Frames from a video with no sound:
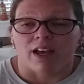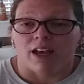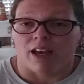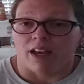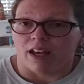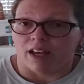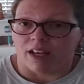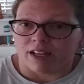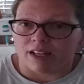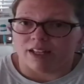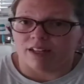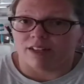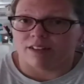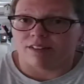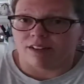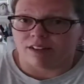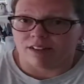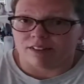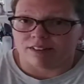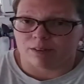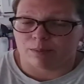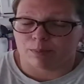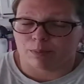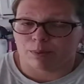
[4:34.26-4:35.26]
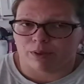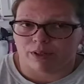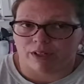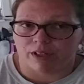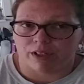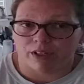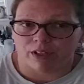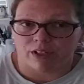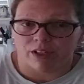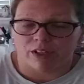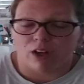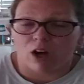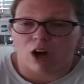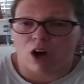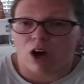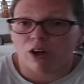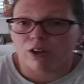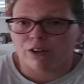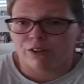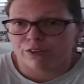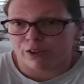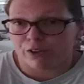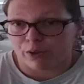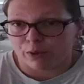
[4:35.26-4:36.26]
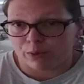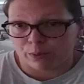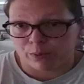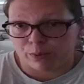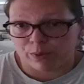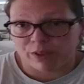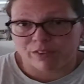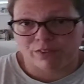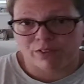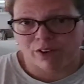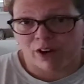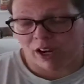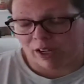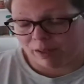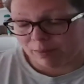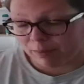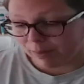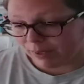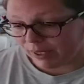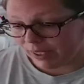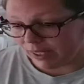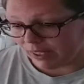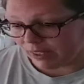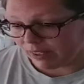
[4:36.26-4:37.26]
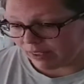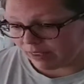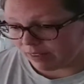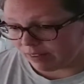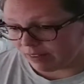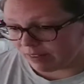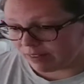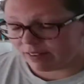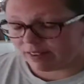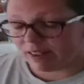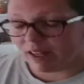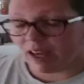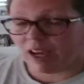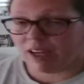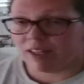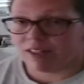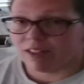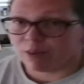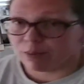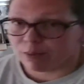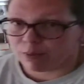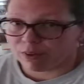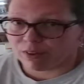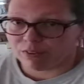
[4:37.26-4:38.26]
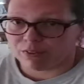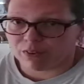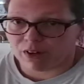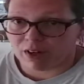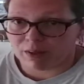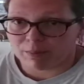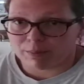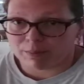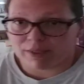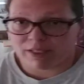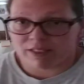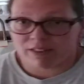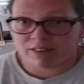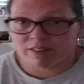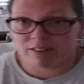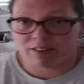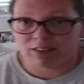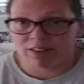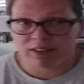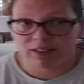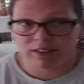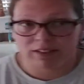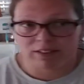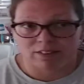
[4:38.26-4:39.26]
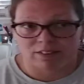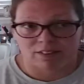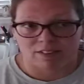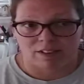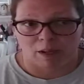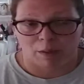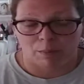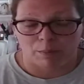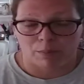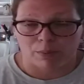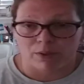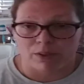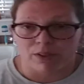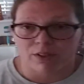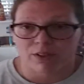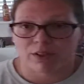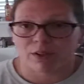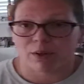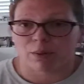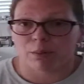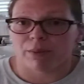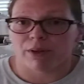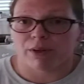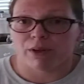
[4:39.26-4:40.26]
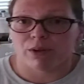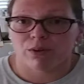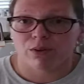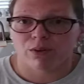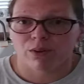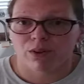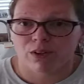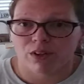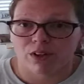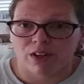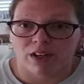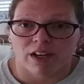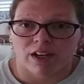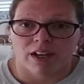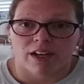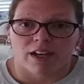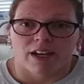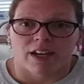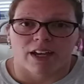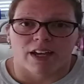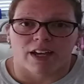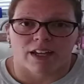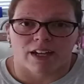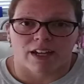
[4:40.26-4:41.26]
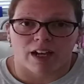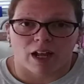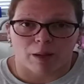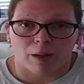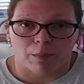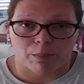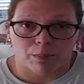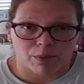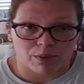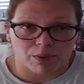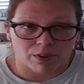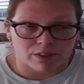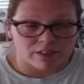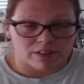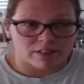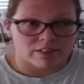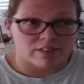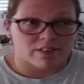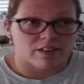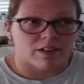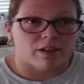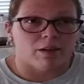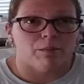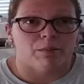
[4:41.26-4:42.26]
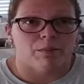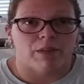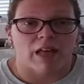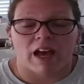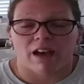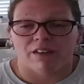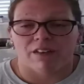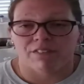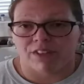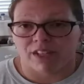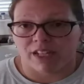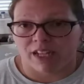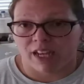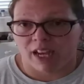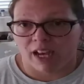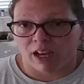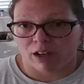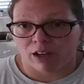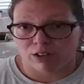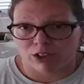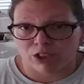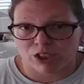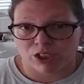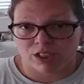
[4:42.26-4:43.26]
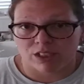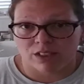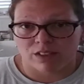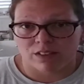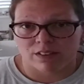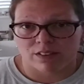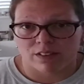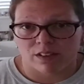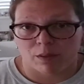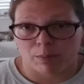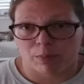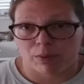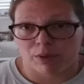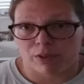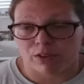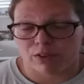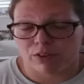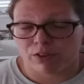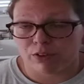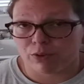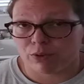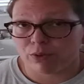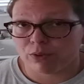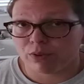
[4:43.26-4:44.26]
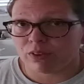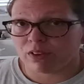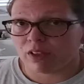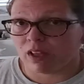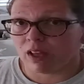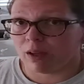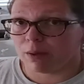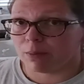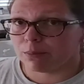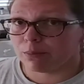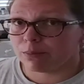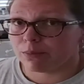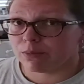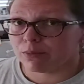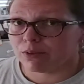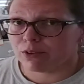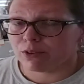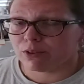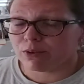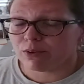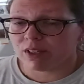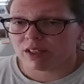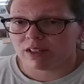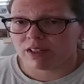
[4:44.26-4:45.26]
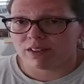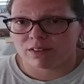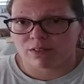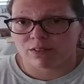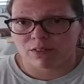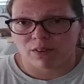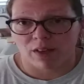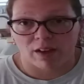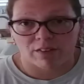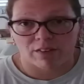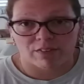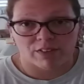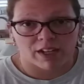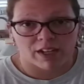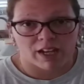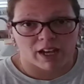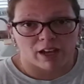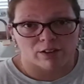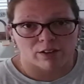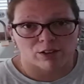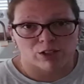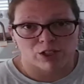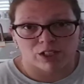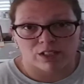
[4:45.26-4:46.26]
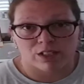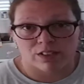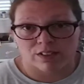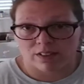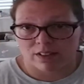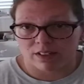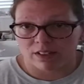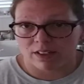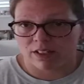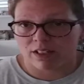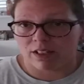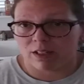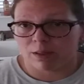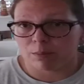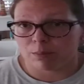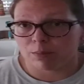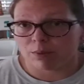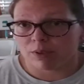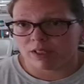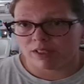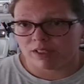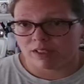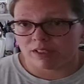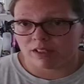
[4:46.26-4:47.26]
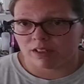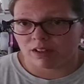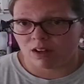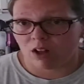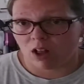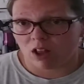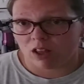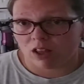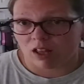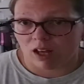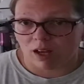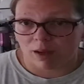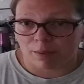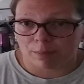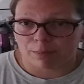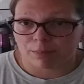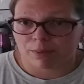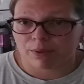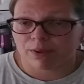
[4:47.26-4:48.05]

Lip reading: And it tasted pretty good. Also, refried beans. I did refried beans in this, and I put a little milk. And I put some Laughing Cow cheese. I put two things of Laughing Cow cheese in it and blended it all up.